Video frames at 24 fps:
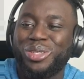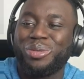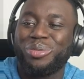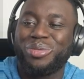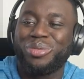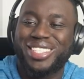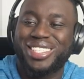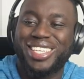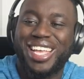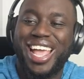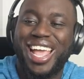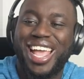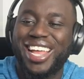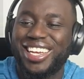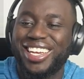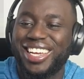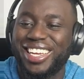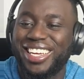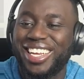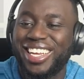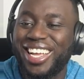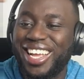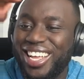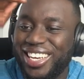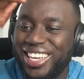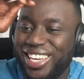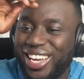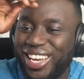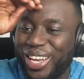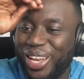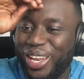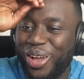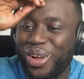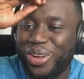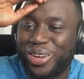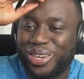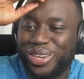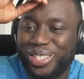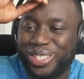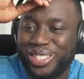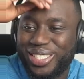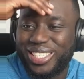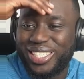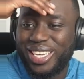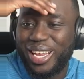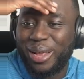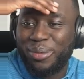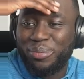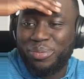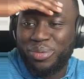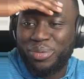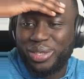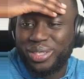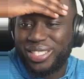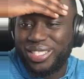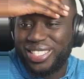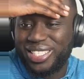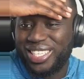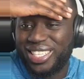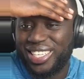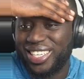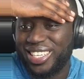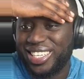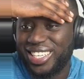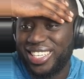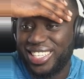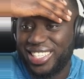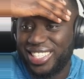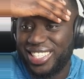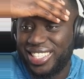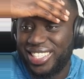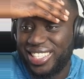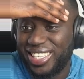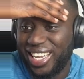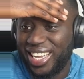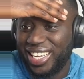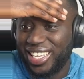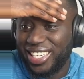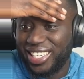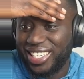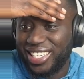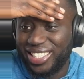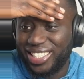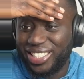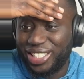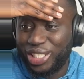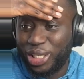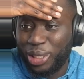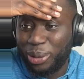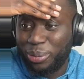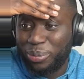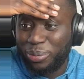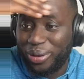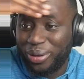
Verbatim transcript: added, the longer step you can take, the cheaper